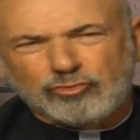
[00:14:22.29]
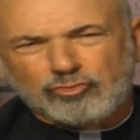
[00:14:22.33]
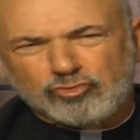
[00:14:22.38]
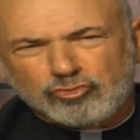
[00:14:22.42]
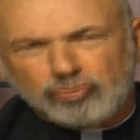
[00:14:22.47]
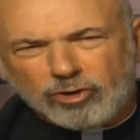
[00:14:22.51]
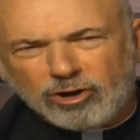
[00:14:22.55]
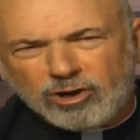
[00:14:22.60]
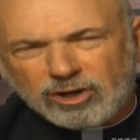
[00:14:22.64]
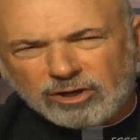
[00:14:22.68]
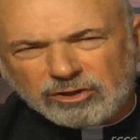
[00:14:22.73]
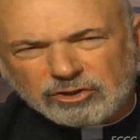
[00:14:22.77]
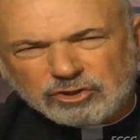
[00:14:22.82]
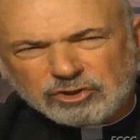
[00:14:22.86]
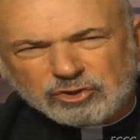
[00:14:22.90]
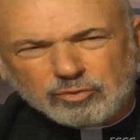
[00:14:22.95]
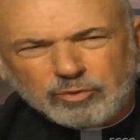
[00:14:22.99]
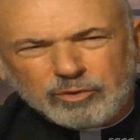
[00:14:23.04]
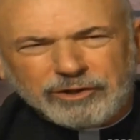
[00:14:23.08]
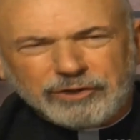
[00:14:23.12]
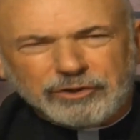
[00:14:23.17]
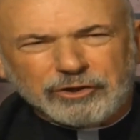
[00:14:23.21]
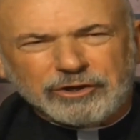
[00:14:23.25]
drugs,
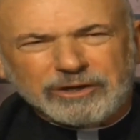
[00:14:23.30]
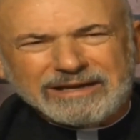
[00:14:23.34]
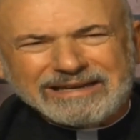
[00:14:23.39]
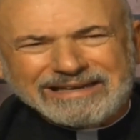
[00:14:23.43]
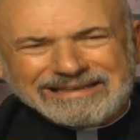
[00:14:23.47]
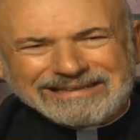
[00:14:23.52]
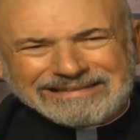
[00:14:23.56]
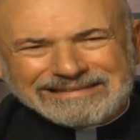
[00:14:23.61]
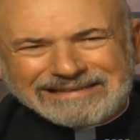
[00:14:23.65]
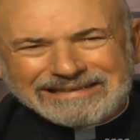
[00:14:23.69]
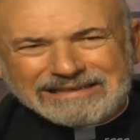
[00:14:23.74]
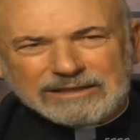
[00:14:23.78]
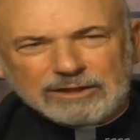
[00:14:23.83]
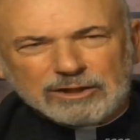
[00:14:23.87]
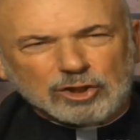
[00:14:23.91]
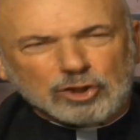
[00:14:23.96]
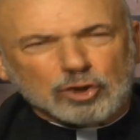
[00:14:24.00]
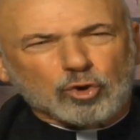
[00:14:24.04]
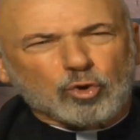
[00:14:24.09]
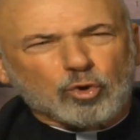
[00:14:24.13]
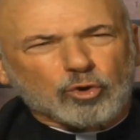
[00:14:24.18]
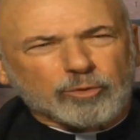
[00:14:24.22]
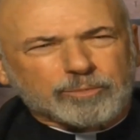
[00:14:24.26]
whether
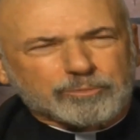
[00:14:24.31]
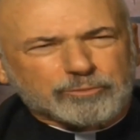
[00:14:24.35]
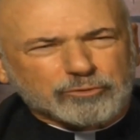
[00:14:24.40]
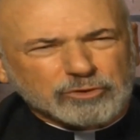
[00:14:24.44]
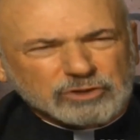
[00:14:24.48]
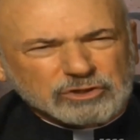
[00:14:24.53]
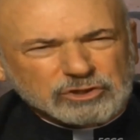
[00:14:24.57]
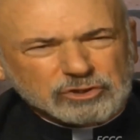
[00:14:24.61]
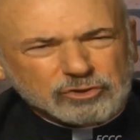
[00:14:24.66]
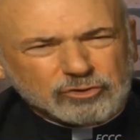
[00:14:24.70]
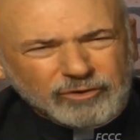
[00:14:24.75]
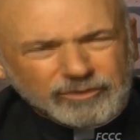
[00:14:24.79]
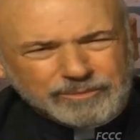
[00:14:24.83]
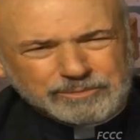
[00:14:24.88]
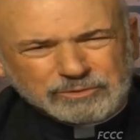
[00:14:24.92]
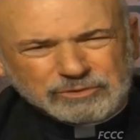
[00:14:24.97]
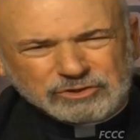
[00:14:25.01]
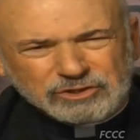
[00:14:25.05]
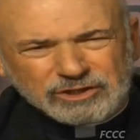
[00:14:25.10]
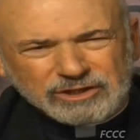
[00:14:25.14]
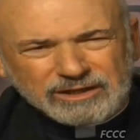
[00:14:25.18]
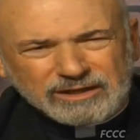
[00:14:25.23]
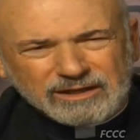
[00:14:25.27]
illegal or
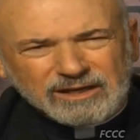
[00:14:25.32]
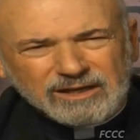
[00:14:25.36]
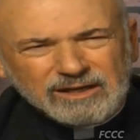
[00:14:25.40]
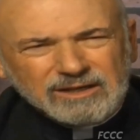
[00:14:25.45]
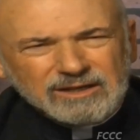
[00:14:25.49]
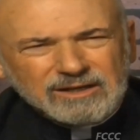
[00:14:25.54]
prescription,